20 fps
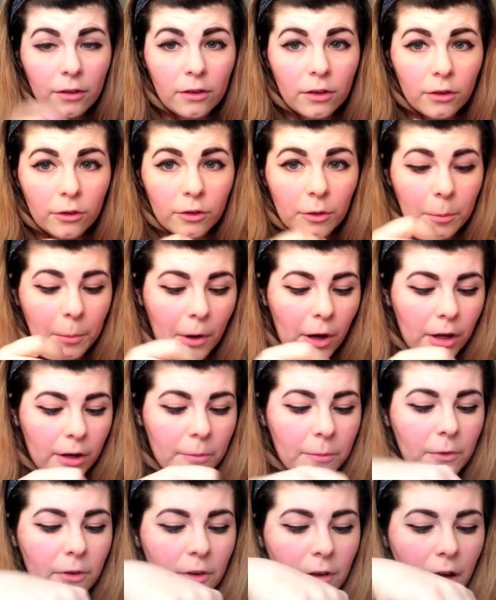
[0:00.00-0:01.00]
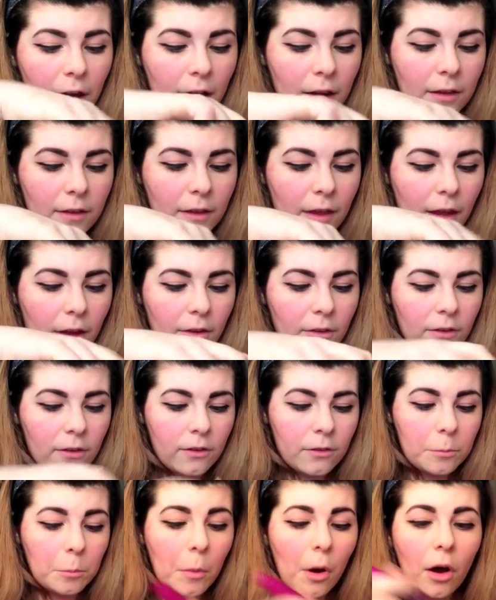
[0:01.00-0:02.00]
so there's a bottom side that's
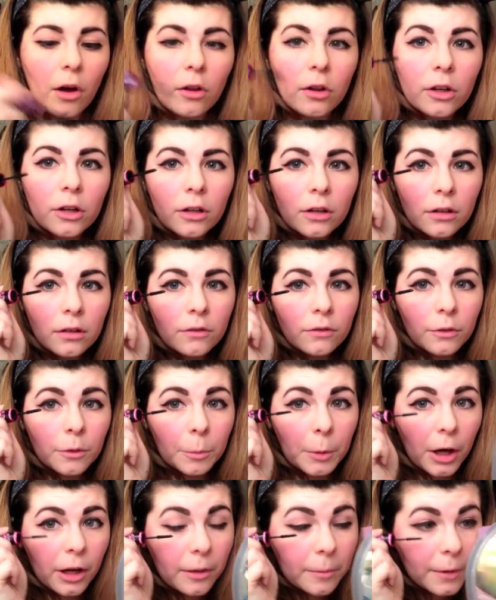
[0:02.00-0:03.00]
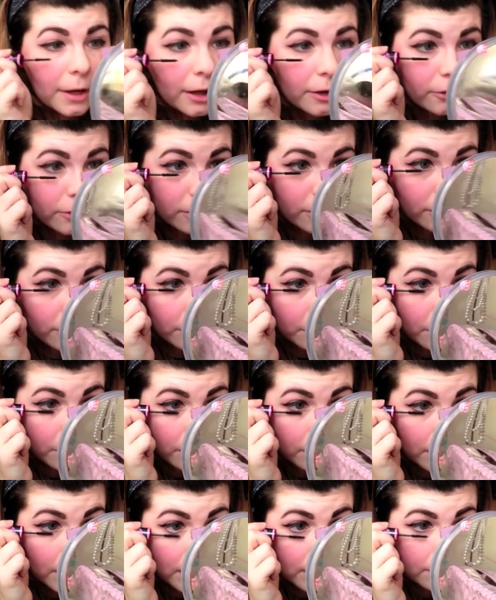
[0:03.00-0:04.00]
smaller for bottom lashes, so we'll
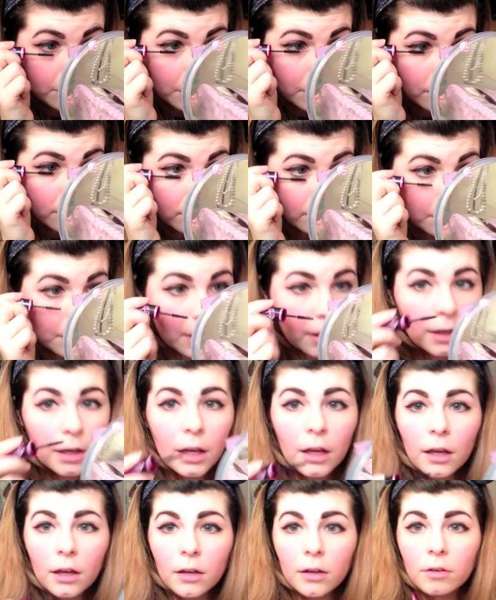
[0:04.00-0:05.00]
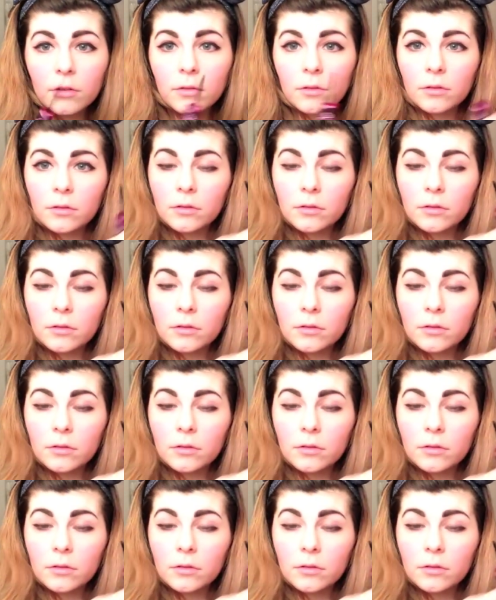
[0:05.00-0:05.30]
go ahead and put some on now.